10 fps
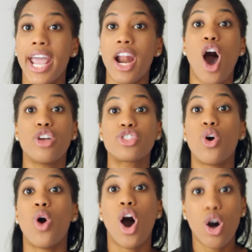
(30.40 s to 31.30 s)
and
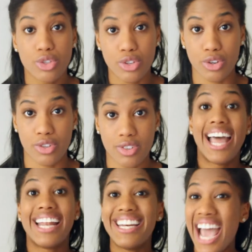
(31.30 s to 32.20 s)
also ulcers.
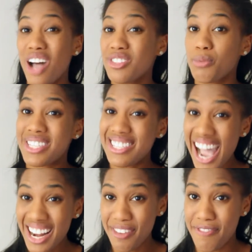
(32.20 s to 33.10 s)
Now, some
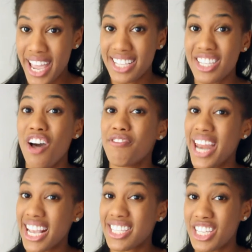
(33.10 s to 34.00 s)
side effects of
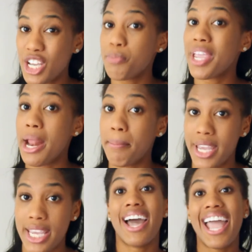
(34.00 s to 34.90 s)
Nexium can
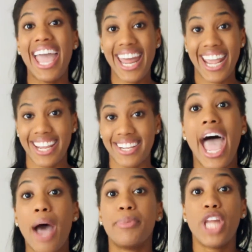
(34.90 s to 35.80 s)
be headache,
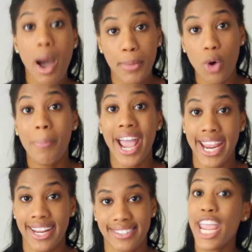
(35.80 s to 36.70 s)
abdominal
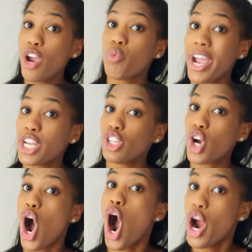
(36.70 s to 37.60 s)
pain, irregular
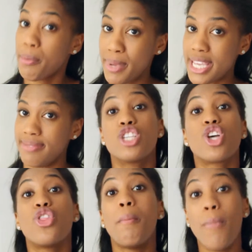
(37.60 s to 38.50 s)
heartbeat.
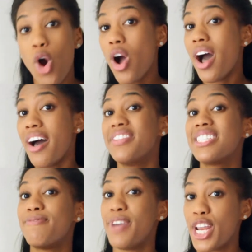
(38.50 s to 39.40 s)
So the moral of
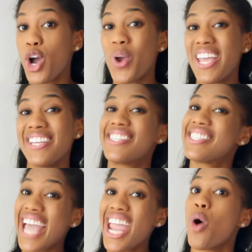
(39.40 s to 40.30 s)
this video is
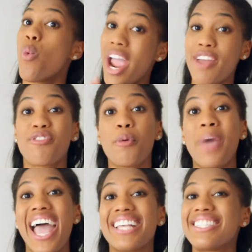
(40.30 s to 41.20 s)
stay away from
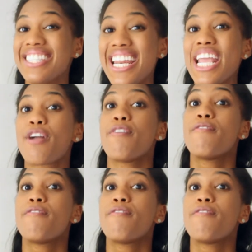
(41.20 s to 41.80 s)
acidic